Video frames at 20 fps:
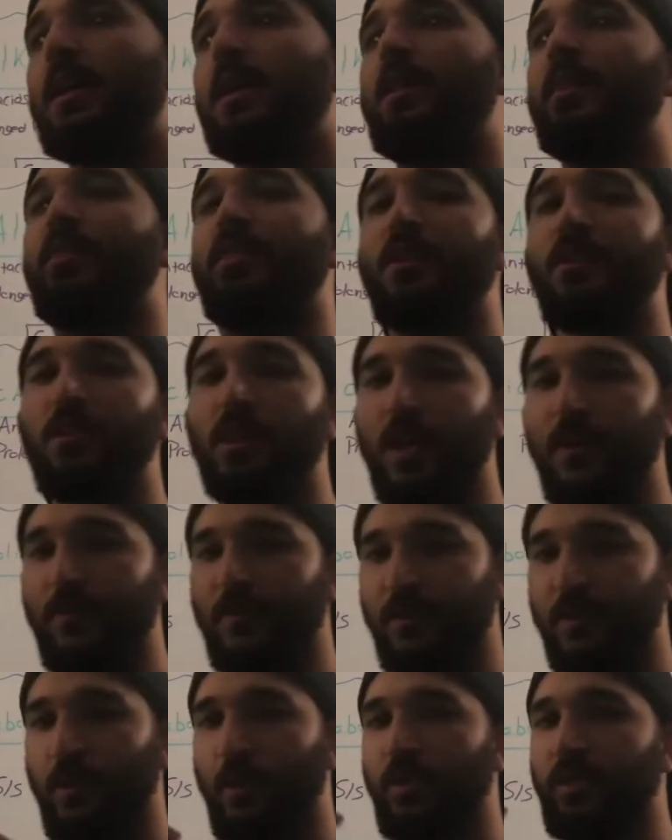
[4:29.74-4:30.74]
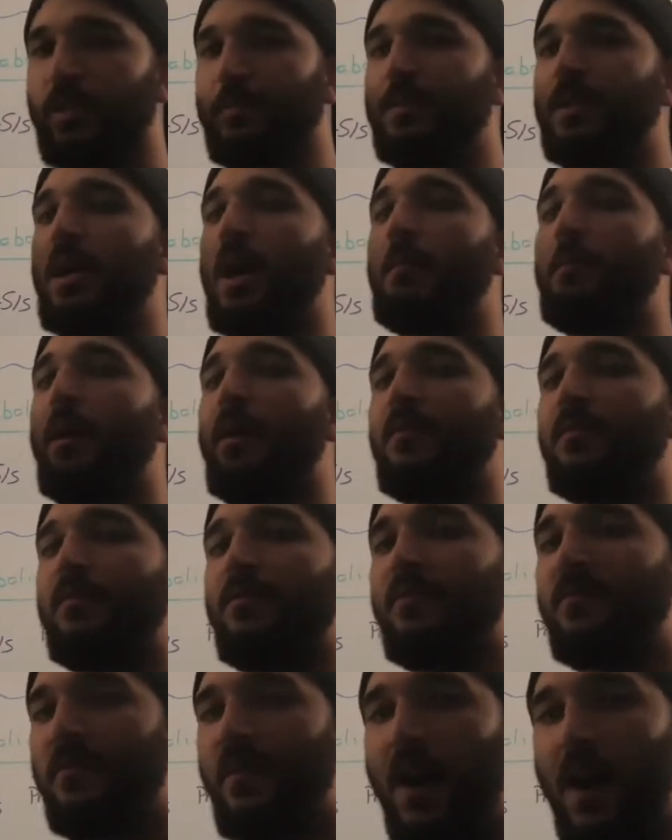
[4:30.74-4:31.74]
their levels are going to be above
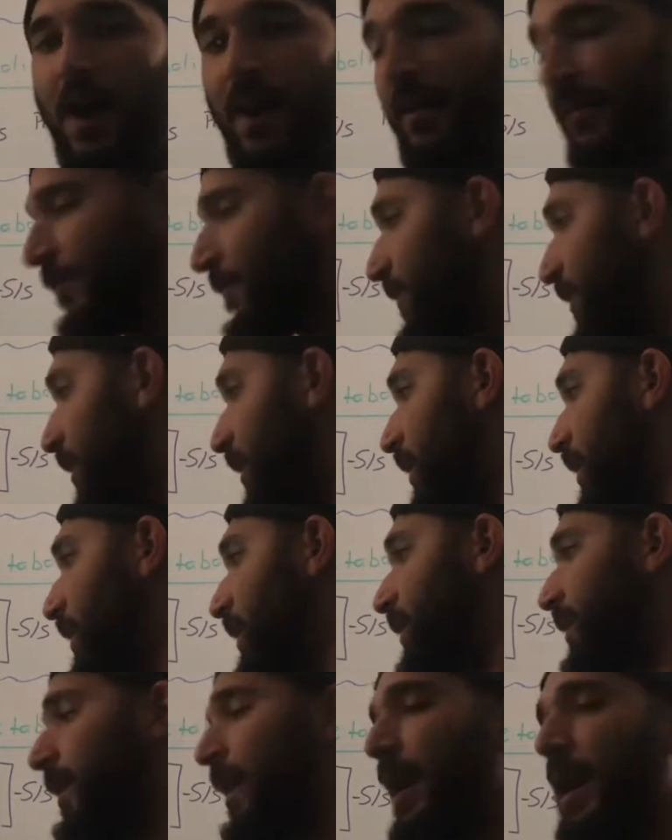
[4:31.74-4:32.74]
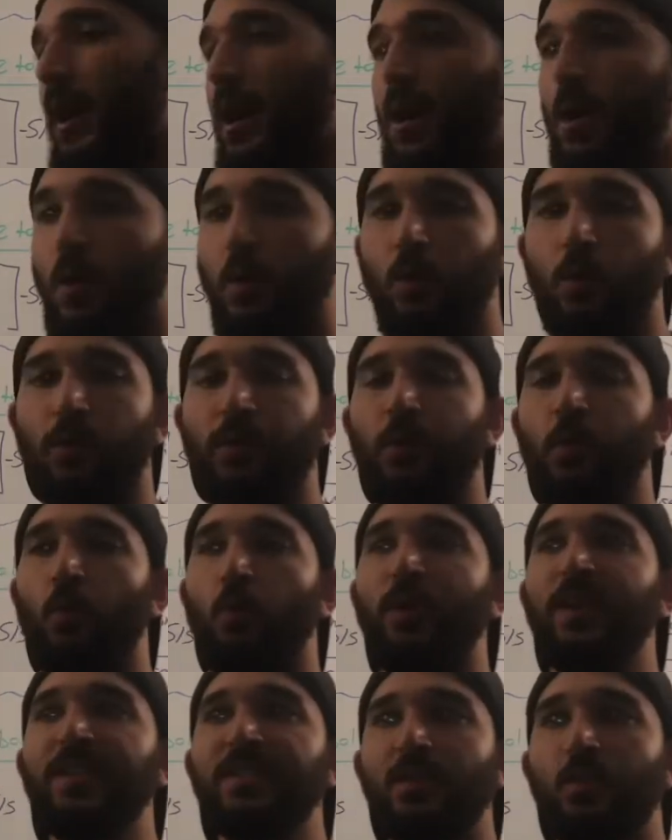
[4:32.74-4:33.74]
5. Now the
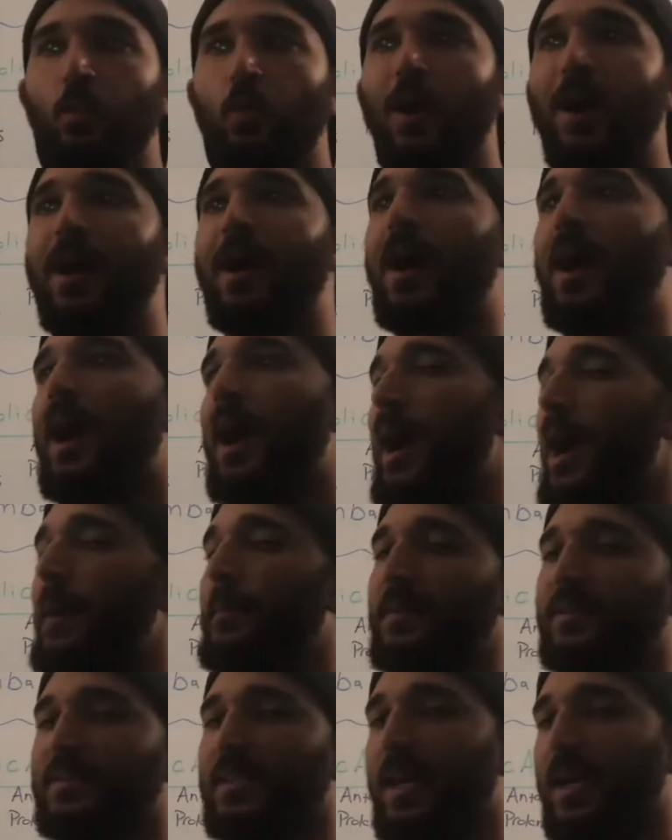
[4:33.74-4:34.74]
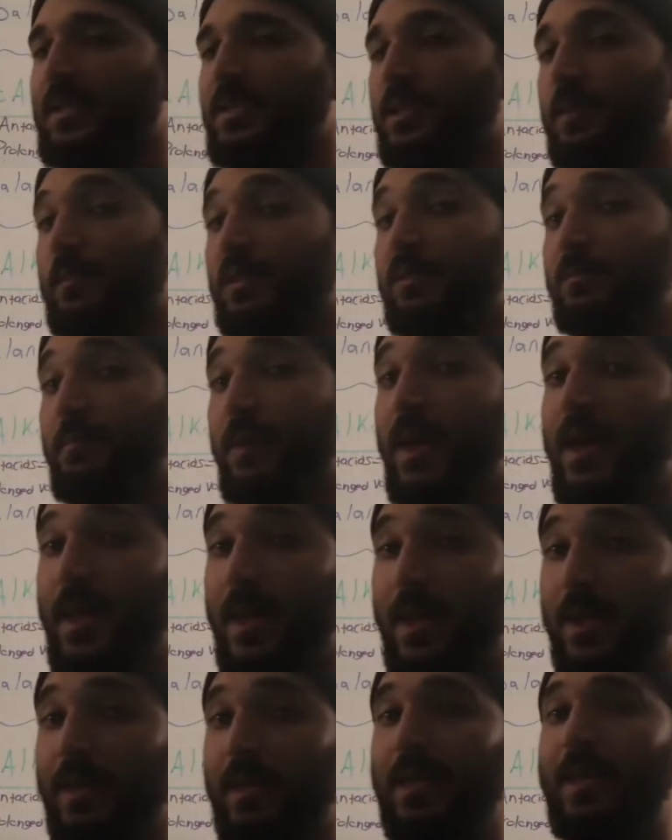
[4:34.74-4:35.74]
reason why a high potassium is
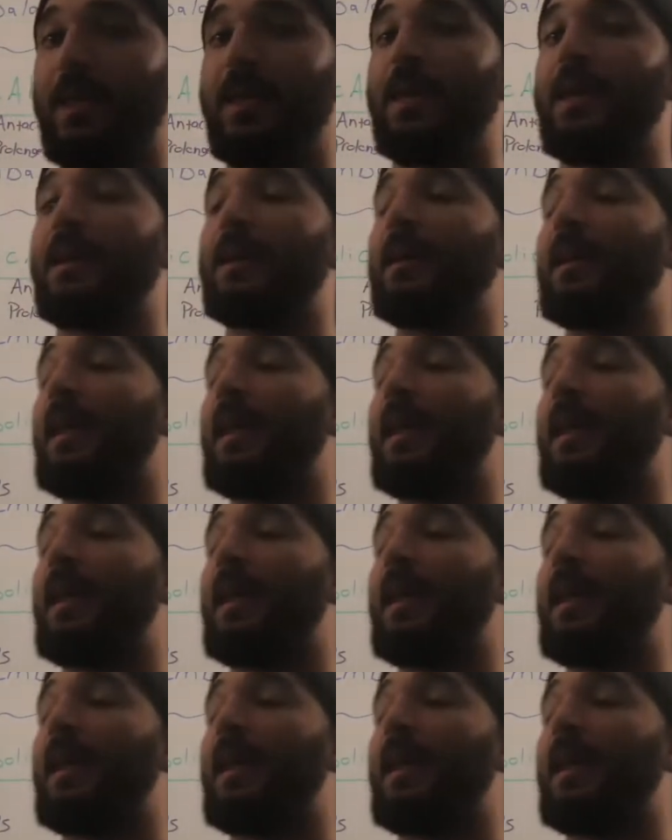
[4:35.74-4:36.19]
bad, it could